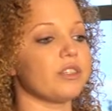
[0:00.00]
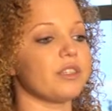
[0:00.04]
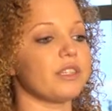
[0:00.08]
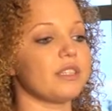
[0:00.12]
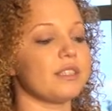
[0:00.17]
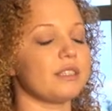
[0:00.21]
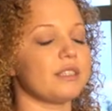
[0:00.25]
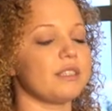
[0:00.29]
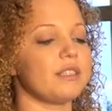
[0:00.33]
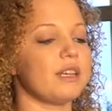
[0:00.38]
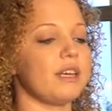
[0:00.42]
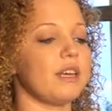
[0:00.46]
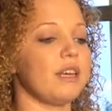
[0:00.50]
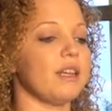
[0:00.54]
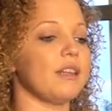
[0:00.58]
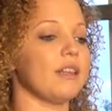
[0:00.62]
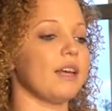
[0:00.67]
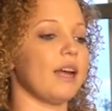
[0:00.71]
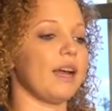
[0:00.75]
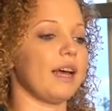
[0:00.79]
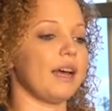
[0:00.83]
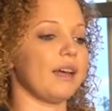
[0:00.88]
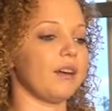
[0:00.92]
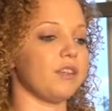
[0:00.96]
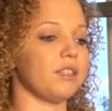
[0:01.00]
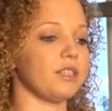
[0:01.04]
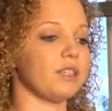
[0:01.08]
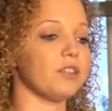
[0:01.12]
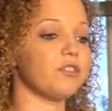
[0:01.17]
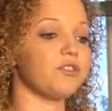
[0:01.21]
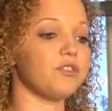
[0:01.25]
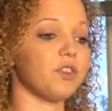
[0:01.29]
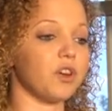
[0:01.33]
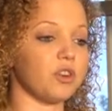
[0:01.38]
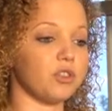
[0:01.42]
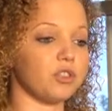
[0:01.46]
are going to see that I did
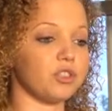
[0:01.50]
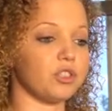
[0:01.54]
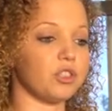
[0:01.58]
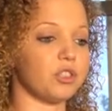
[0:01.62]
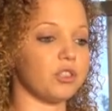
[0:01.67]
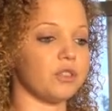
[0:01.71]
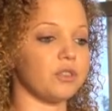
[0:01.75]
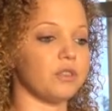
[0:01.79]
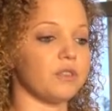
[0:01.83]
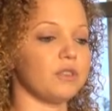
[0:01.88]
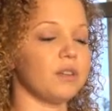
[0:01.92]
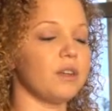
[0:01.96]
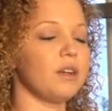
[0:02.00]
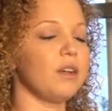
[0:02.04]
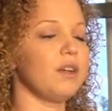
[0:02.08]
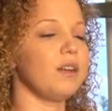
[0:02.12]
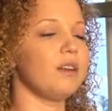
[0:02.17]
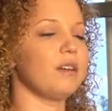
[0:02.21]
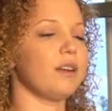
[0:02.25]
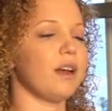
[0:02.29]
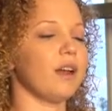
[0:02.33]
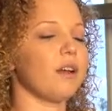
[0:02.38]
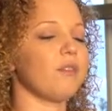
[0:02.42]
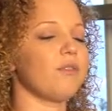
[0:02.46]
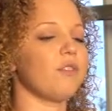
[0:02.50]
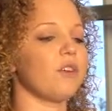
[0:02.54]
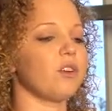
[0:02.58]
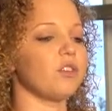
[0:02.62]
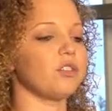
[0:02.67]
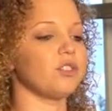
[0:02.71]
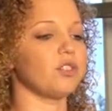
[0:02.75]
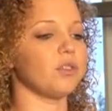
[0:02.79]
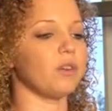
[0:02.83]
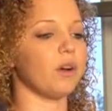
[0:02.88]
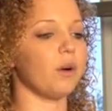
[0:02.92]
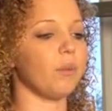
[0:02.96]

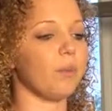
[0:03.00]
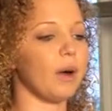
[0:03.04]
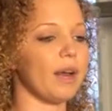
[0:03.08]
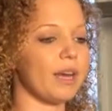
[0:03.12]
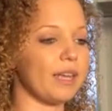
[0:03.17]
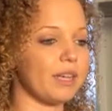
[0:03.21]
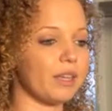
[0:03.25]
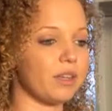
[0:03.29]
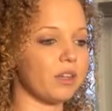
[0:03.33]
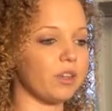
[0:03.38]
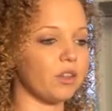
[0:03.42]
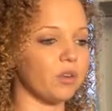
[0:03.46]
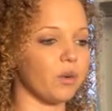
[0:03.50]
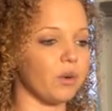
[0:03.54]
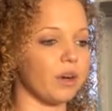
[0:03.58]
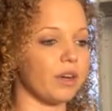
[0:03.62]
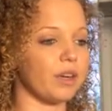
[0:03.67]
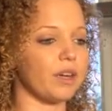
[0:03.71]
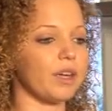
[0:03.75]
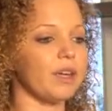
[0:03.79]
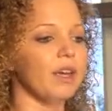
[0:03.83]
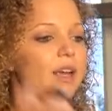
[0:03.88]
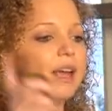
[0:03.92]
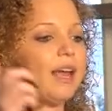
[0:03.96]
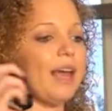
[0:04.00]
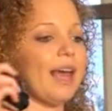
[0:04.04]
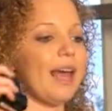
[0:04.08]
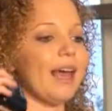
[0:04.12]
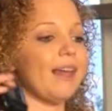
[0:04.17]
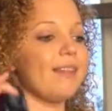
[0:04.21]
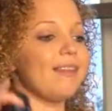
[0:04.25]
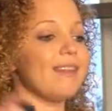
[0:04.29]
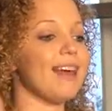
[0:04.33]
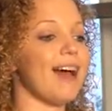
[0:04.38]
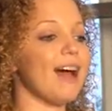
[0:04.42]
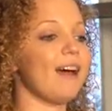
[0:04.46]
a wedding in New York.
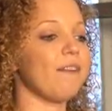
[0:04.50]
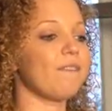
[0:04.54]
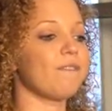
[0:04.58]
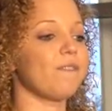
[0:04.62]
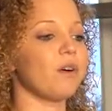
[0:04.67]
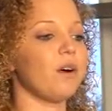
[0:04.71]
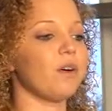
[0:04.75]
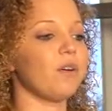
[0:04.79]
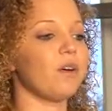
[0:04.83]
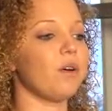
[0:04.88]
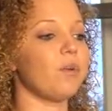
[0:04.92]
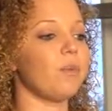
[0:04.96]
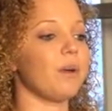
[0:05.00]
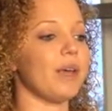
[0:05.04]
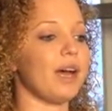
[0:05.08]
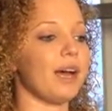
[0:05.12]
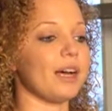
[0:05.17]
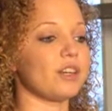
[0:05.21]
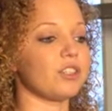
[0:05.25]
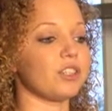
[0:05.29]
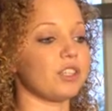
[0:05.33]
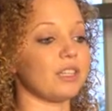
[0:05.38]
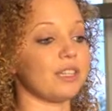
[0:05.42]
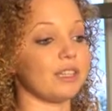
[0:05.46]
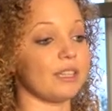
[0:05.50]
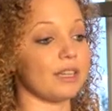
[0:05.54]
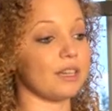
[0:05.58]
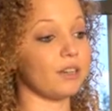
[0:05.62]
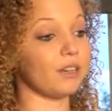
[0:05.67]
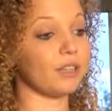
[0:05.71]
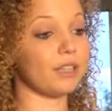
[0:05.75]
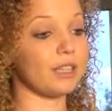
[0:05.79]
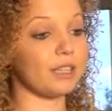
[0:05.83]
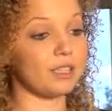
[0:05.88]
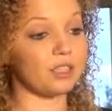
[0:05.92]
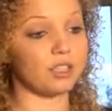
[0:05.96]
And that photo, we actually
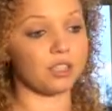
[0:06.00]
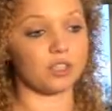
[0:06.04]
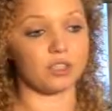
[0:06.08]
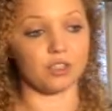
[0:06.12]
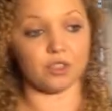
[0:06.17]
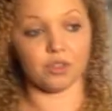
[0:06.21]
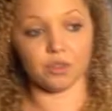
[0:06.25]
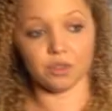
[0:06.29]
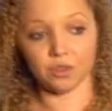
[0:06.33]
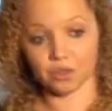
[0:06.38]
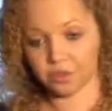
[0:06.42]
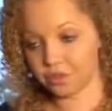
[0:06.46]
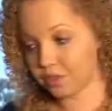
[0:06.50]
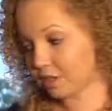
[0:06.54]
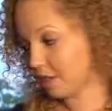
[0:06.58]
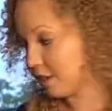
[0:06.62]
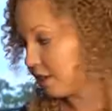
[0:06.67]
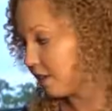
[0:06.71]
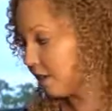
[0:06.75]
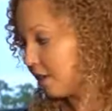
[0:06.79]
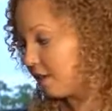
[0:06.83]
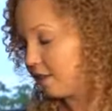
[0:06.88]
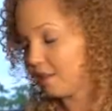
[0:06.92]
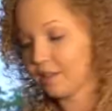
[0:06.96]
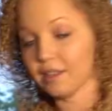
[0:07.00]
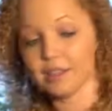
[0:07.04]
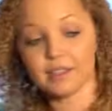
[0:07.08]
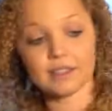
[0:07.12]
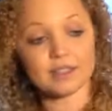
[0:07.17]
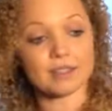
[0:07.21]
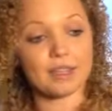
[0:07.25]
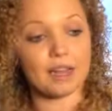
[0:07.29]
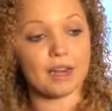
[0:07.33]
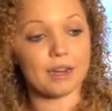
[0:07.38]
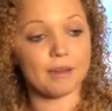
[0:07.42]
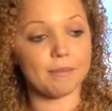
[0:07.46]
literally just used
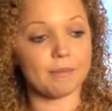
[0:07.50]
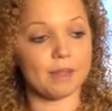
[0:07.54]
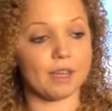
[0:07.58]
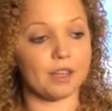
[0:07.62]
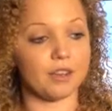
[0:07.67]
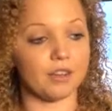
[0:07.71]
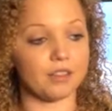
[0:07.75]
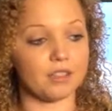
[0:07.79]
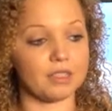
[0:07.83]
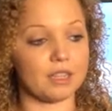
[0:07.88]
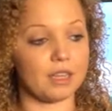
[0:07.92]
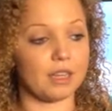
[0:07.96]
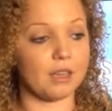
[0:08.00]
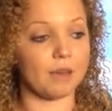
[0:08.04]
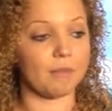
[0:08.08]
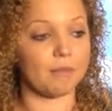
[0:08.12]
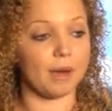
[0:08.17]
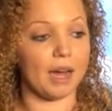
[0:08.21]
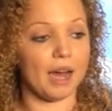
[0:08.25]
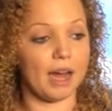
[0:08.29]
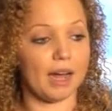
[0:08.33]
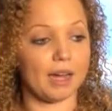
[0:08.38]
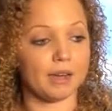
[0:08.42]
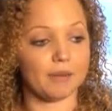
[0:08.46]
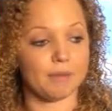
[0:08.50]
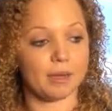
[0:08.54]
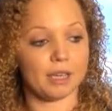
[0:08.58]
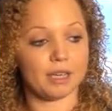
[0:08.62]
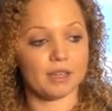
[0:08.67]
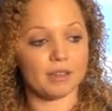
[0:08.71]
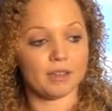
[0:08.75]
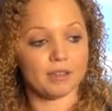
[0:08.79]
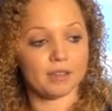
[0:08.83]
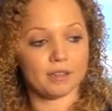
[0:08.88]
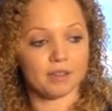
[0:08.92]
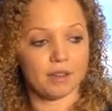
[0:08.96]
this setup that you're seeing behind
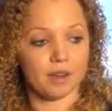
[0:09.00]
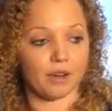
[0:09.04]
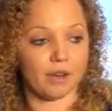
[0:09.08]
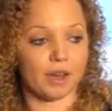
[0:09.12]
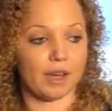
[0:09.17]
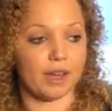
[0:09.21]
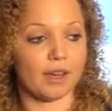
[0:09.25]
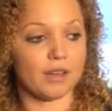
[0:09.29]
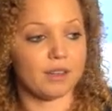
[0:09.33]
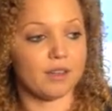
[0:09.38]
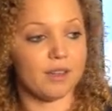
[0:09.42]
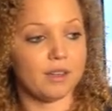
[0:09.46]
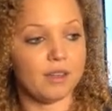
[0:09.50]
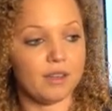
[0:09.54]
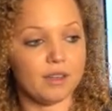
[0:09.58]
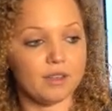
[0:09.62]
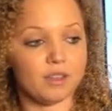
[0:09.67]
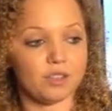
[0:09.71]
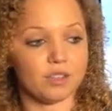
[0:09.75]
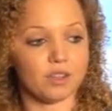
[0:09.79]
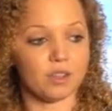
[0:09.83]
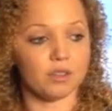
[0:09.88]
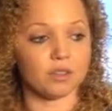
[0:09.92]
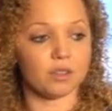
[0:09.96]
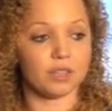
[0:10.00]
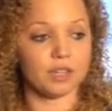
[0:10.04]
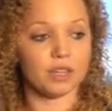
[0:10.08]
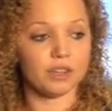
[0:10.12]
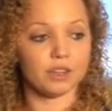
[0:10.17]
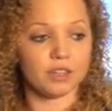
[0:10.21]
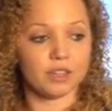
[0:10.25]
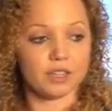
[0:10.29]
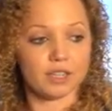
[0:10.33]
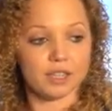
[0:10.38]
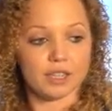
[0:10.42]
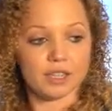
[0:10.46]
me, okay? So
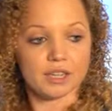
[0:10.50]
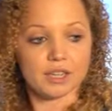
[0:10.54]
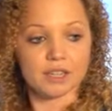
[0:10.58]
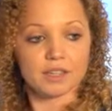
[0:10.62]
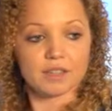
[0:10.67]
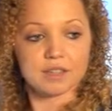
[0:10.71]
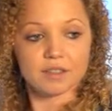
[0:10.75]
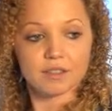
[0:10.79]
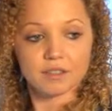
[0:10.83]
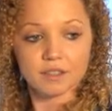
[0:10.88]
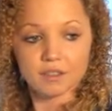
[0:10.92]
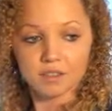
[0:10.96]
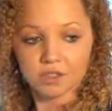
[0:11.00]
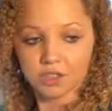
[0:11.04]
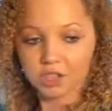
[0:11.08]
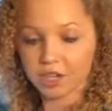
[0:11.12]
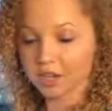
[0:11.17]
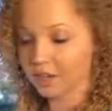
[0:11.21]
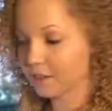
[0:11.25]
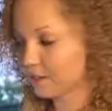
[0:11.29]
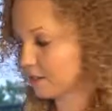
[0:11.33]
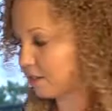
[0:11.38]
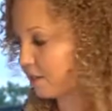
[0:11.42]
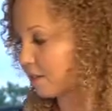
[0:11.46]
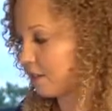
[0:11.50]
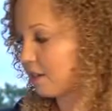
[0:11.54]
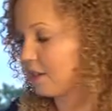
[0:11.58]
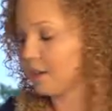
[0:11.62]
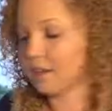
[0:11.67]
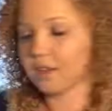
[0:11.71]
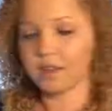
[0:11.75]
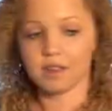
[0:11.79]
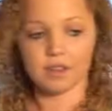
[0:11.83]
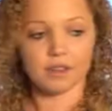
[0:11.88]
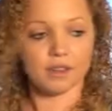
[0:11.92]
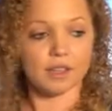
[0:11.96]
literally just
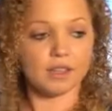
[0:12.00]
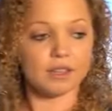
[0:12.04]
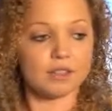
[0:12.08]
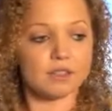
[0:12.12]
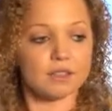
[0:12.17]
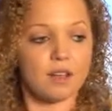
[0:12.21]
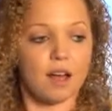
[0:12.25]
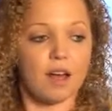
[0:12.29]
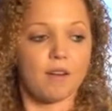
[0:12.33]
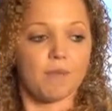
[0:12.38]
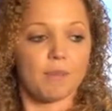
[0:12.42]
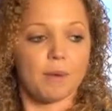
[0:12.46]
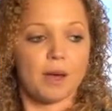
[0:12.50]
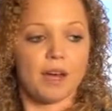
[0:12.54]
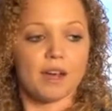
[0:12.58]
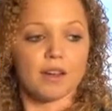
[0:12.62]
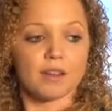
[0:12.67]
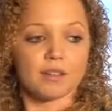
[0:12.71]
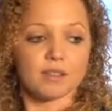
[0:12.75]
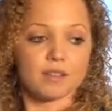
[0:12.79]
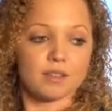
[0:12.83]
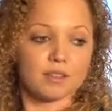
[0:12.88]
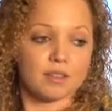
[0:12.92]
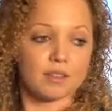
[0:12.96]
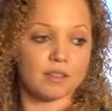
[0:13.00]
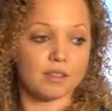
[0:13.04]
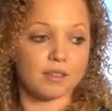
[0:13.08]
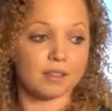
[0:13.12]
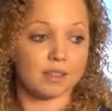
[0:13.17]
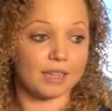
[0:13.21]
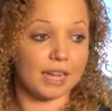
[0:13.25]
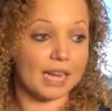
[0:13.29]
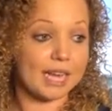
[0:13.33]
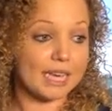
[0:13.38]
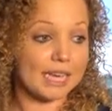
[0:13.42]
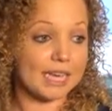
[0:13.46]
this softbox
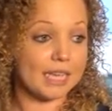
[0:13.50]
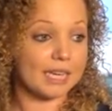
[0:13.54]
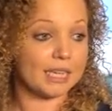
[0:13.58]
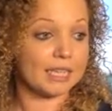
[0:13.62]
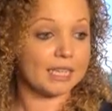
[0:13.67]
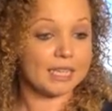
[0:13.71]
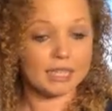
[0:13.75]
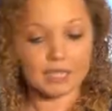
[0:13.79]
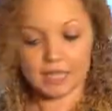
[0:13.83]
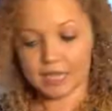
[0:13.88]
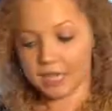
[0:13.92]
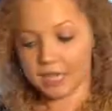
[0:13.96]
light